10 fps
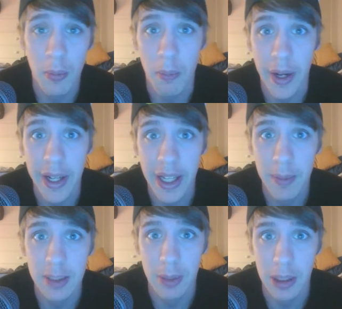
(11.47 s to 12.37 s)
My name
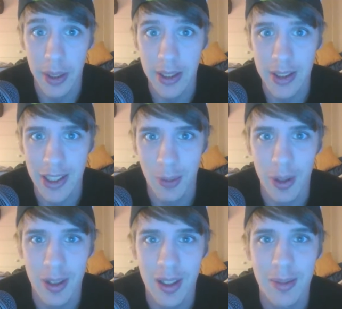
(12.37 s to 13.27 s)
is BlankPage, and
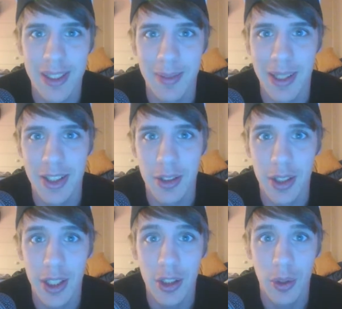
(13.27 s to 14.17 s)
welcome to my
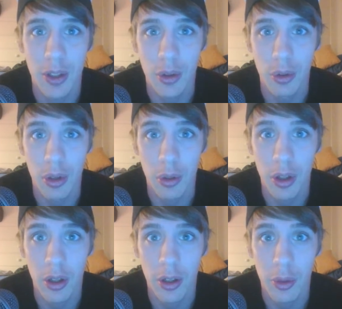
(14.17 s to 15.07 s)
journey to YGOPro
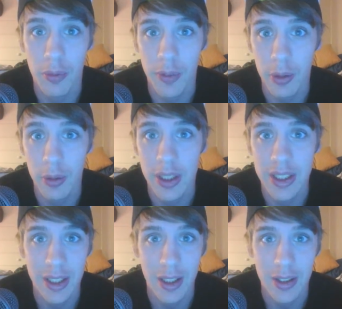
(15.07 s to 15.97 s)
card review,
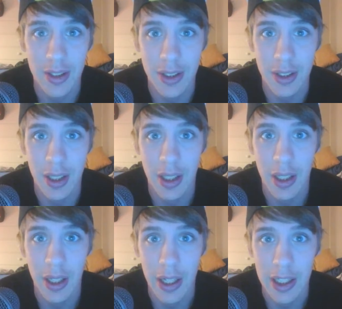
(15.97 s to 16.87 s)
discussion,
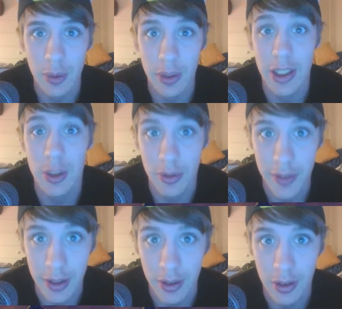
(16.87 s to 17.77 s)
as well as
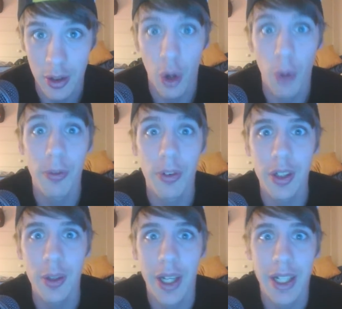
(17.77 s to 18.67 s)
reveal. Hopefully
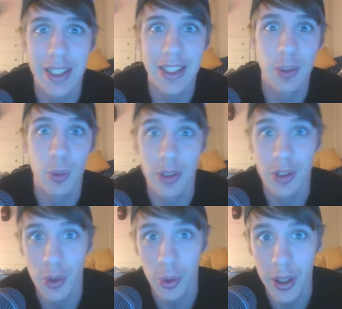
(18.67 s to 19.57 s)
you guys will
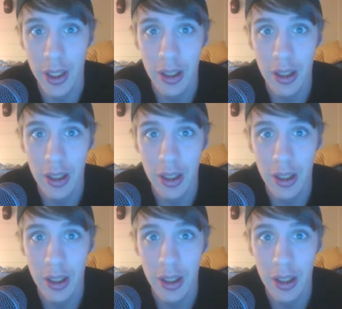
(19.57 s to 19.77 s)
enjoy.